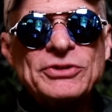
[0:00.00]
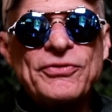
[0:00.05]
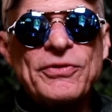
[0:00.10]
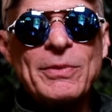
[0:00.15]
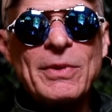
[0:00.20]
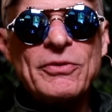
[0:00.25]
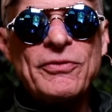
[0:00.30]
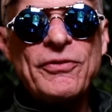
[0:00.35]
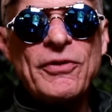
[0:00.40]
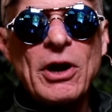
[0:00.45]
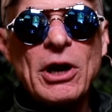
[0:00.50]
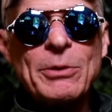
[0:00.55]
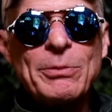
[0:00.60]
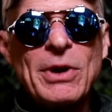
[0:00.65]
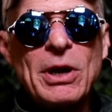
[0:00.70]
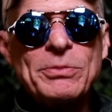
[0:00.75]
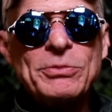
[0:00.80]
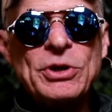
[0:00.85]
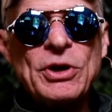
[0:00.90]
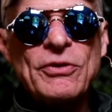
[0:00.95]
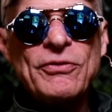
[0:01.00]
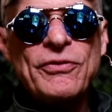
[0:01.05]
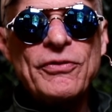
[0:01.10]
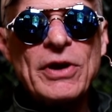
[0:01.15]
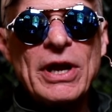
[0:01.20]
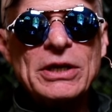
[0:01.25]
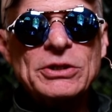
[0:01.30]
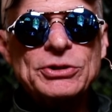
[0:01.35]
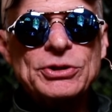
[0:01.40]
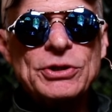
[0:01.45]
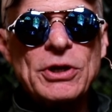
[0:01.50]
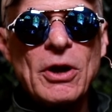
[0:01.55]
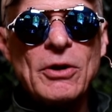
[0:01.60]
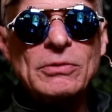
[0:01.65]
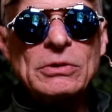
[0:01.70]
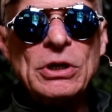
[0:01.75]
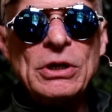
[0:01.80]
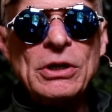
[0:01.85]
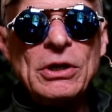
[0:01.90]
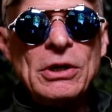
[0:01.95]
from a farm up near Fresno
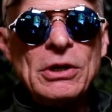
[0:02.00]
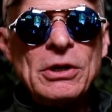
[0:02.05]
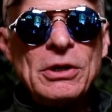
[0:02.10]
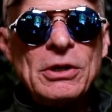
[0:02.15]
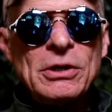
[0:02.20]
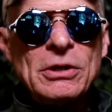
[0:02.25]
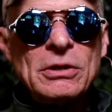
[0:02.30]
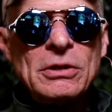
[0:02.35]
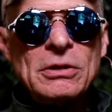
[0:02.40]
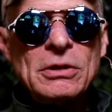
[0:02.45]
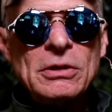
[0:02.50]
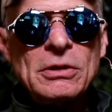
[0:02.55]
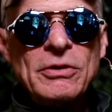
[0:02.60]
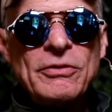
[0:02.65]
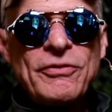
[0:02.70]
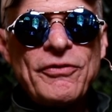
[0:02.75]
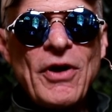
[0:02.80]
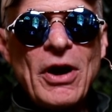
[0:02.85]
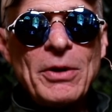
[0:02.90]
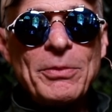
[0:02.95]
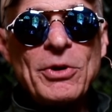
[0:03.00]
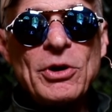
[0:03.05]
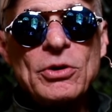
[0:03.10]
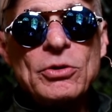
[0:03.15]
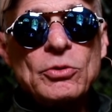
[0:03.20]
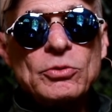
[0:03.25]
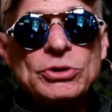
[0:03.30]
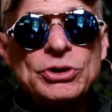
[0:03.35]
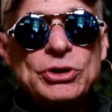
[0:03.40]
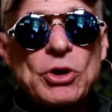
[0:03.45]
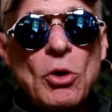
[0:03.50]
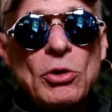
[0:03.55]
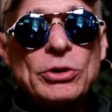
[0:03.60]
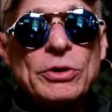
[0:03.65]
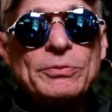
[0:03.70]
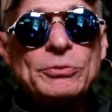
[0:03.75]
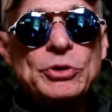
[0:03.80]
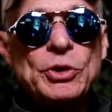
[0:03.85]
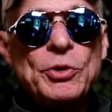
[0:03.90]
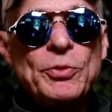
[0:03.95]
farmer who sold
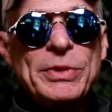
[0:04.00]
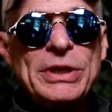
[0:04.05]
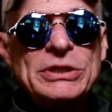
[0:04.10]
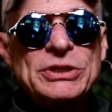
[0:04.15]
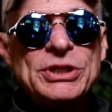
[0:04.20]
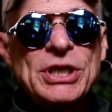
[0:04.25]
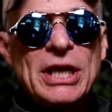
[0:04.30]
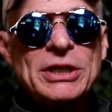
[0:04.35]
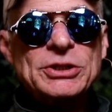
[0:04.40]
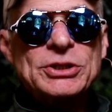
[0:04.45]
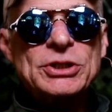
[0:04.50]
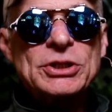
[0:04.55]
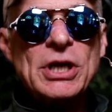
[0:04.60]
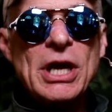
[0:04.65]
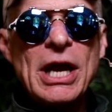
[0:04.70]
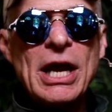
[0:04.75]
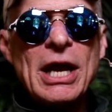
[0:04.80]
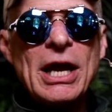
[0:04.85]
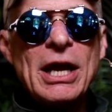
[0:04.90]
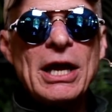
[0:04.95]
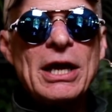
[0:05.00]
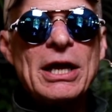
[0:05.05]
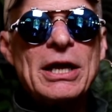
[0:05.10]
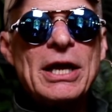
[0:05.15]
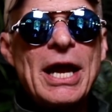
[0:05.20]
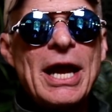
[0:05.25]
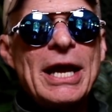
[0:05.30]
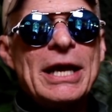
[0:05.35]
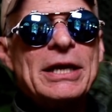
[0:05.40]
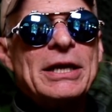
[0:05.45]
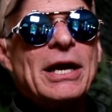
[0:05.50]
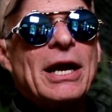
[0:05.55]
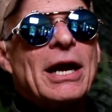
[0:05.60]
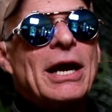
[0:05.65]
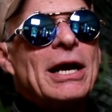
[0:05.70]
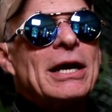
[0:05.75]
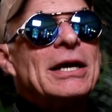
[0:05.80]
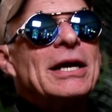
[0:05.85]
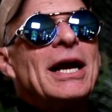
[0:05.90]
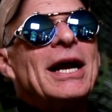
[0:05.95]
him to me says, uh, Hey, uh,